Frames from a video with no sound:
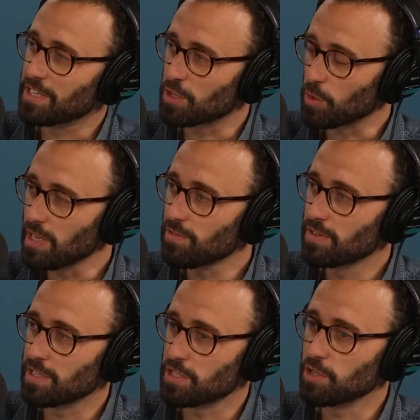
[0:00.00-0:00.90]
So
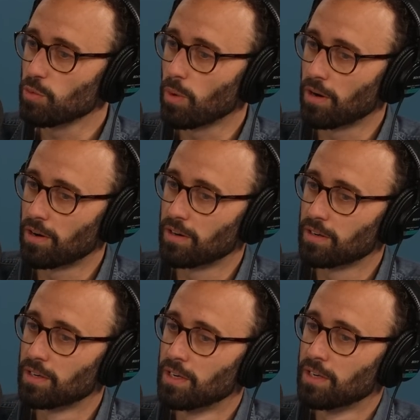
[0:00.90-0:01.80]
even as you
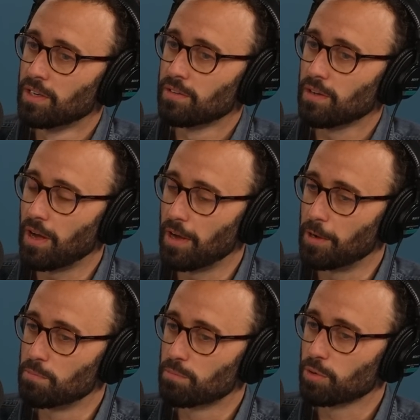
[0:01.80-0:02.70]
are
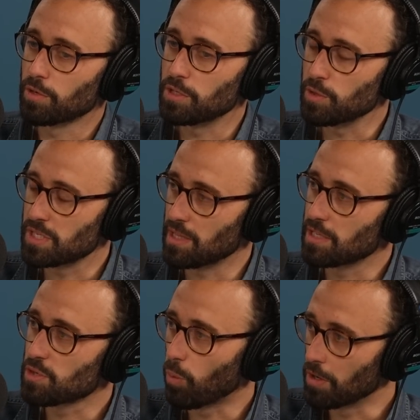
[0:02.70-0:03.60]
producing
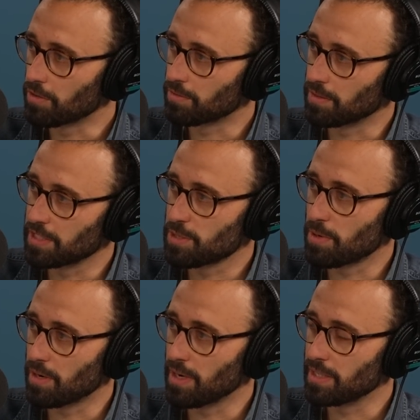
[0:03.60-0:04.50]
this wonderful
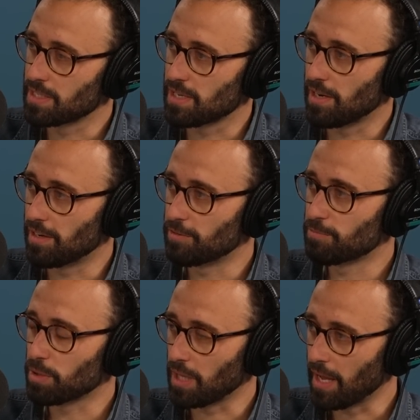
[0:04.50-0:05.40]
experience
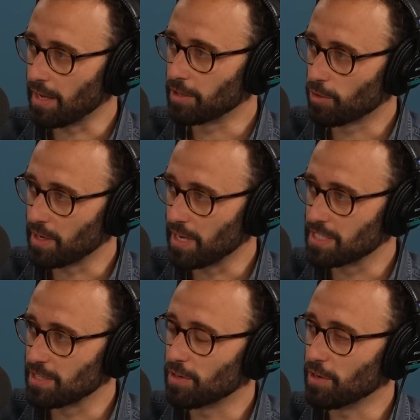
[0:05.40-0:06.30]
of play and
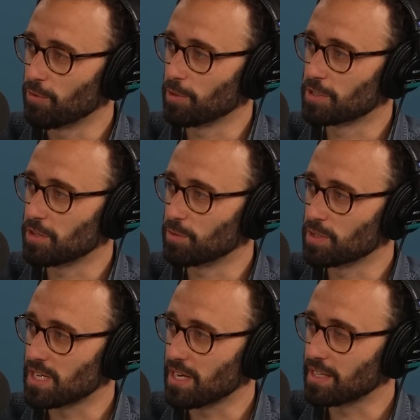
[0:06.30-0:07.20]
creativity for its own
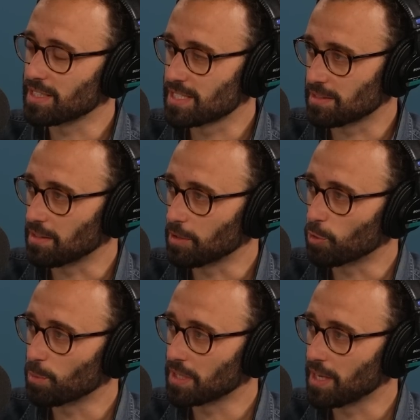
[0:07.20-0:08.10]
sake, it's still a
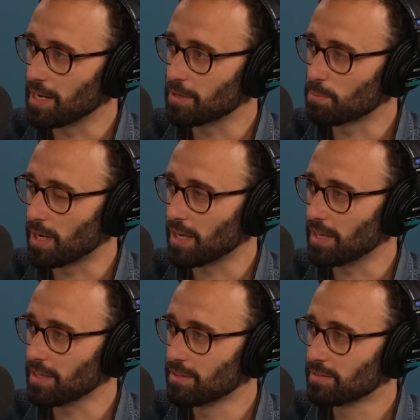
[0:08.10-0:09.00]
little bit guided by